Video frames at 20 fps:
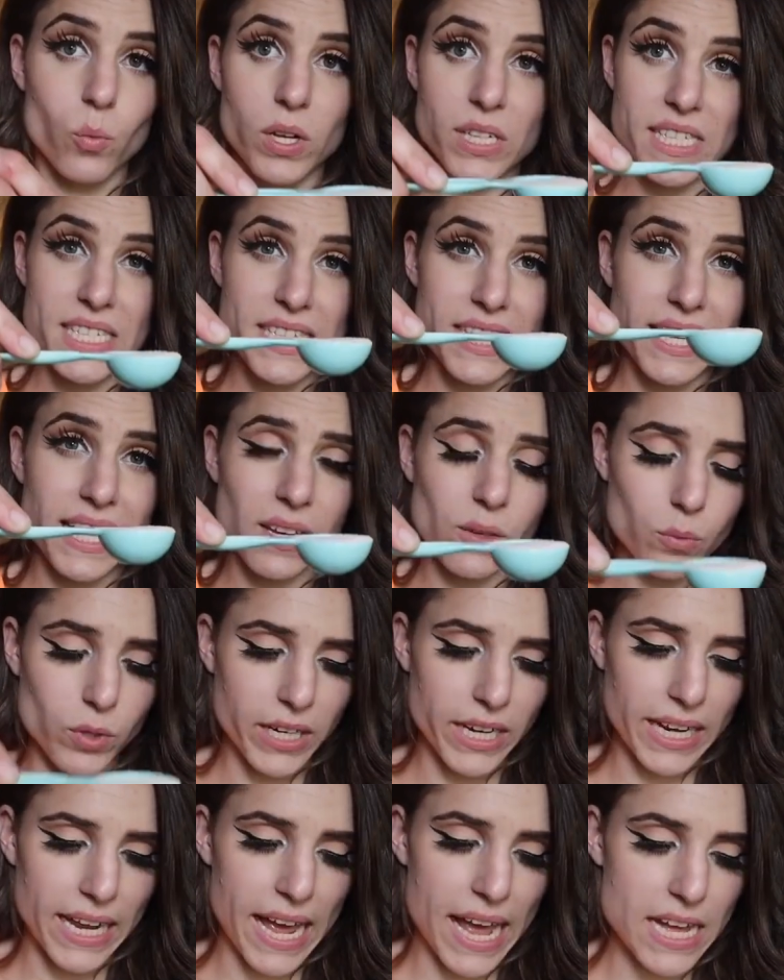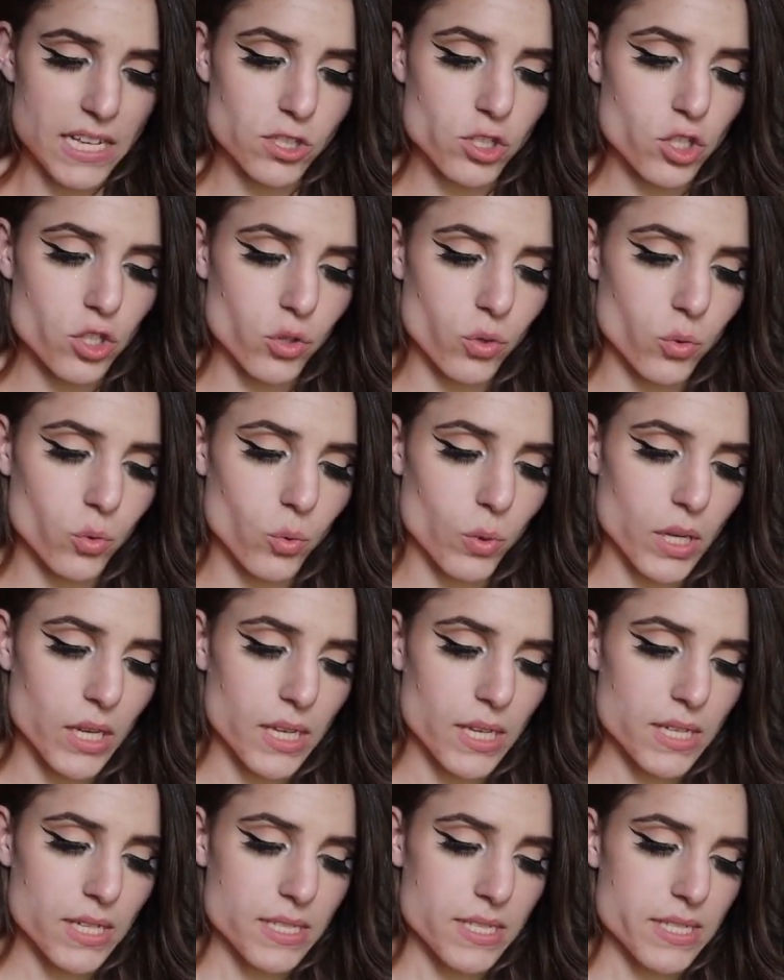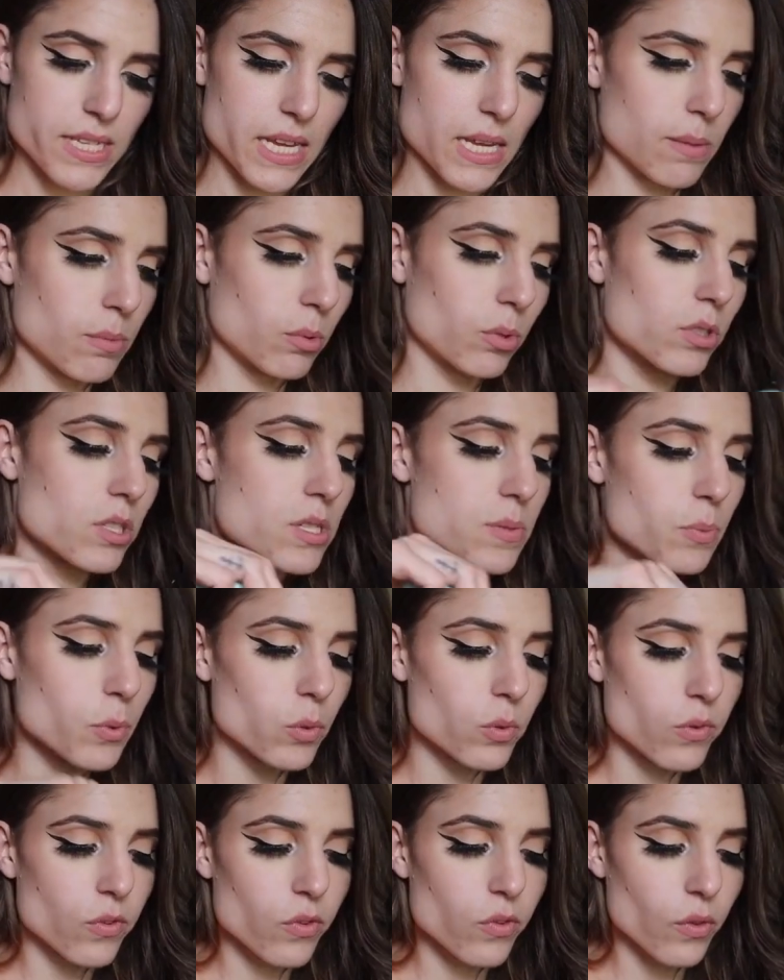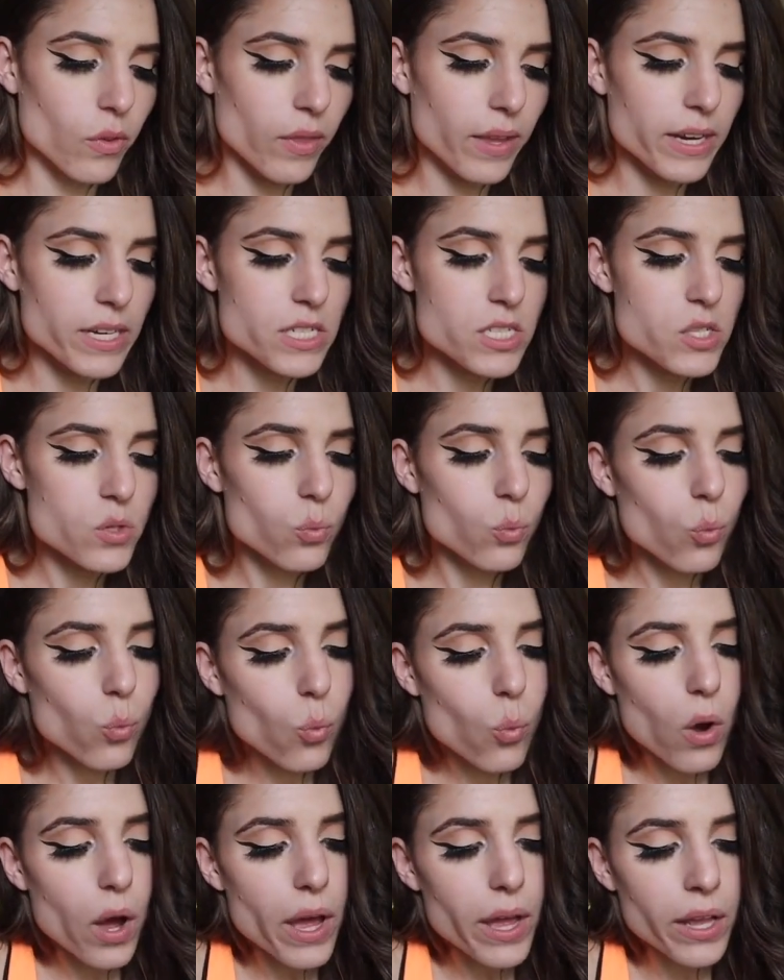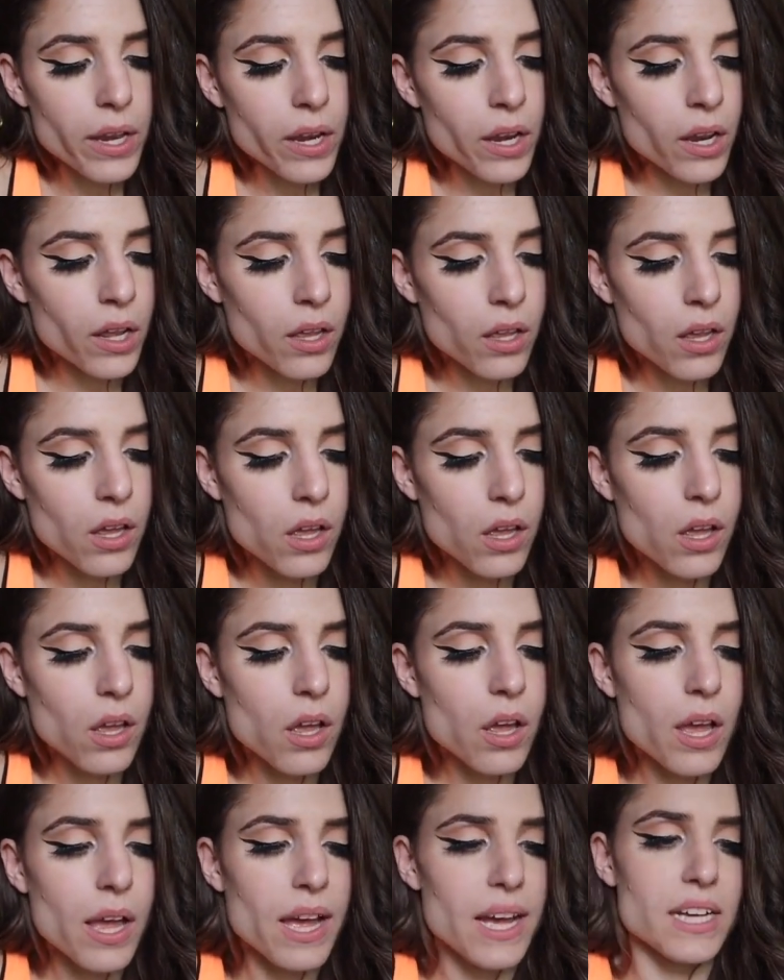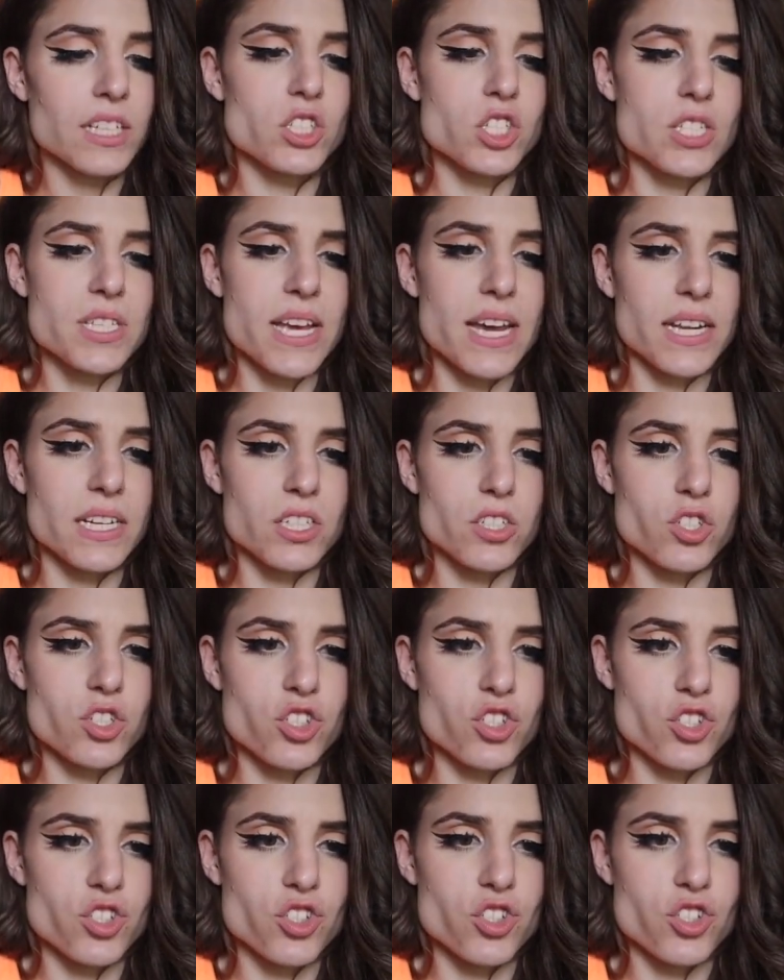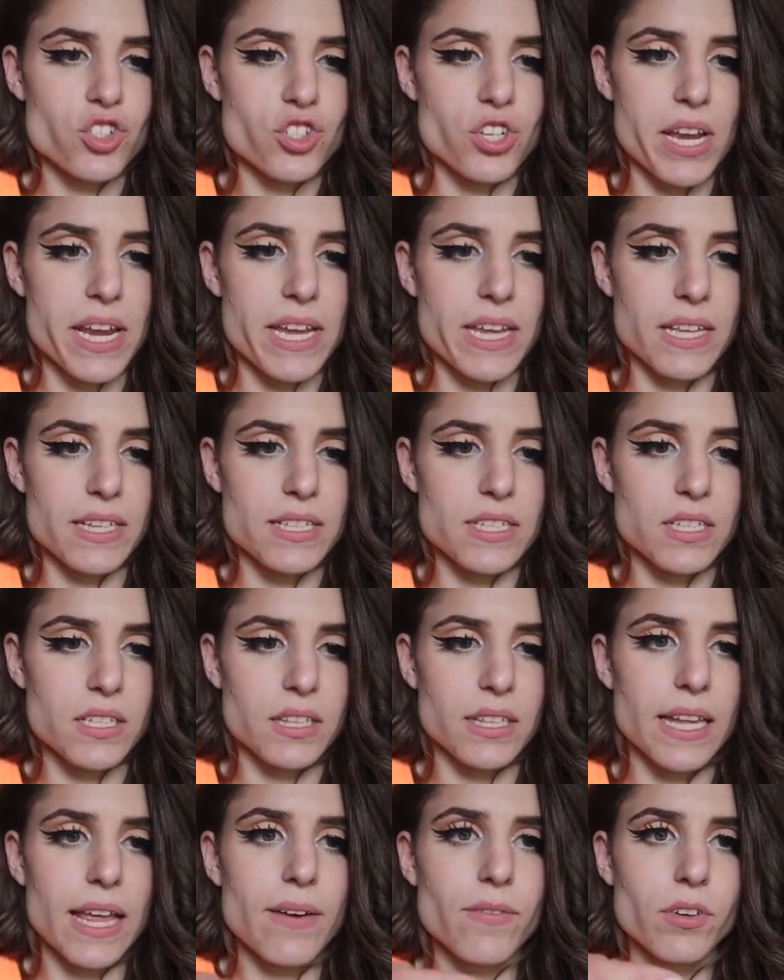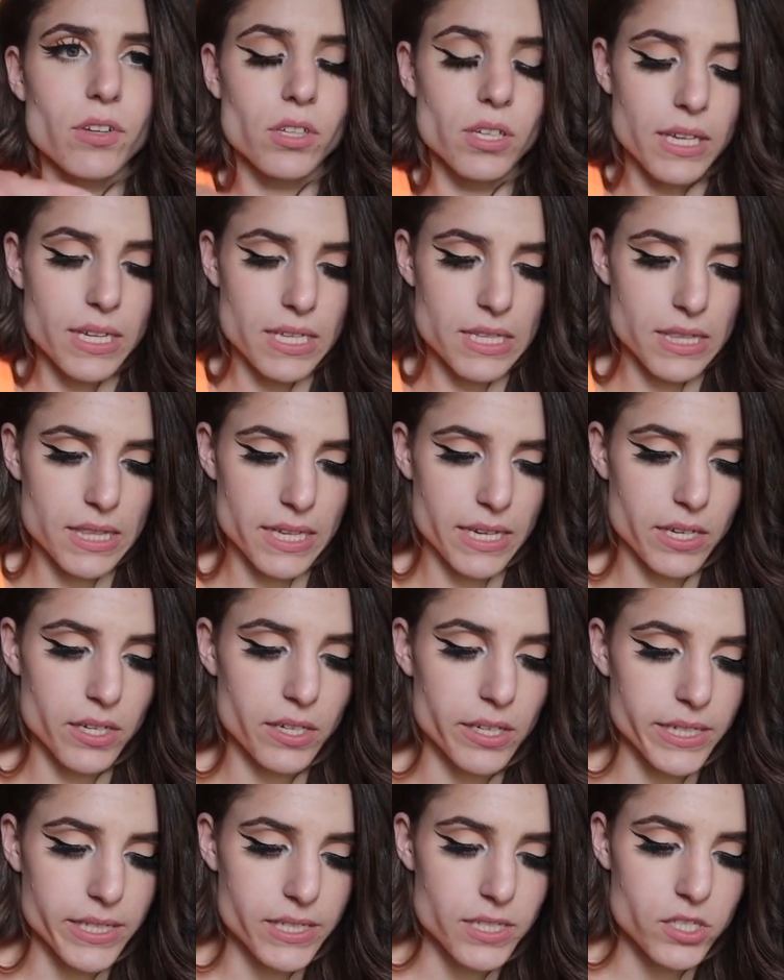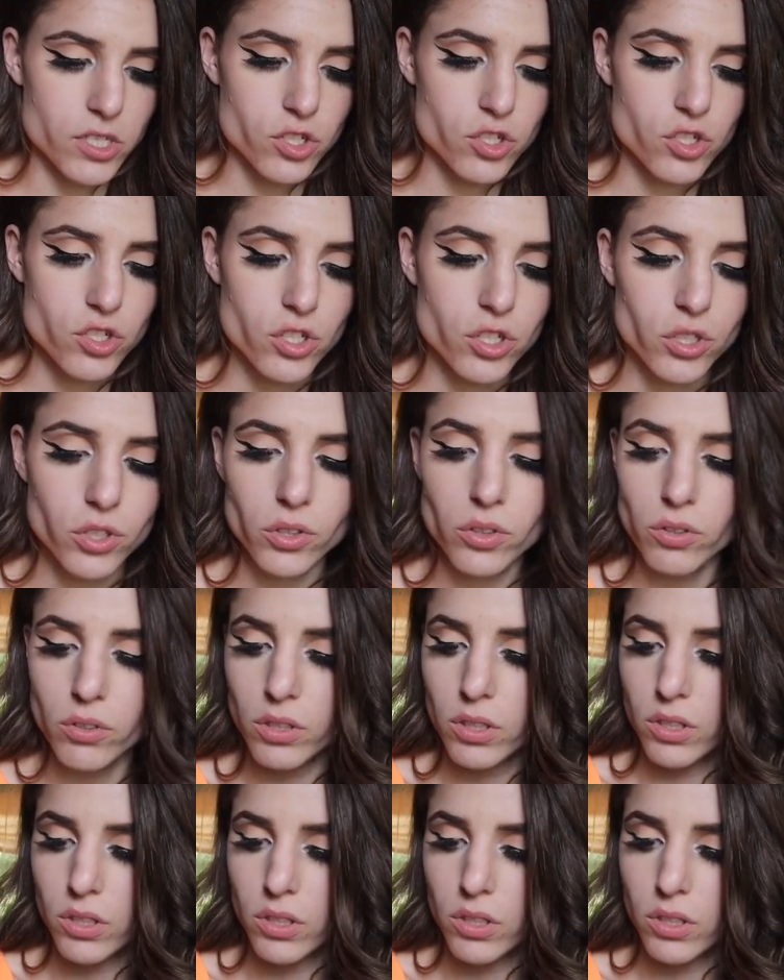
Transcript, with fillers: once again we're gonna add 2 tablespoons. So there's 1. I just kind of shake it to level it. There is 2.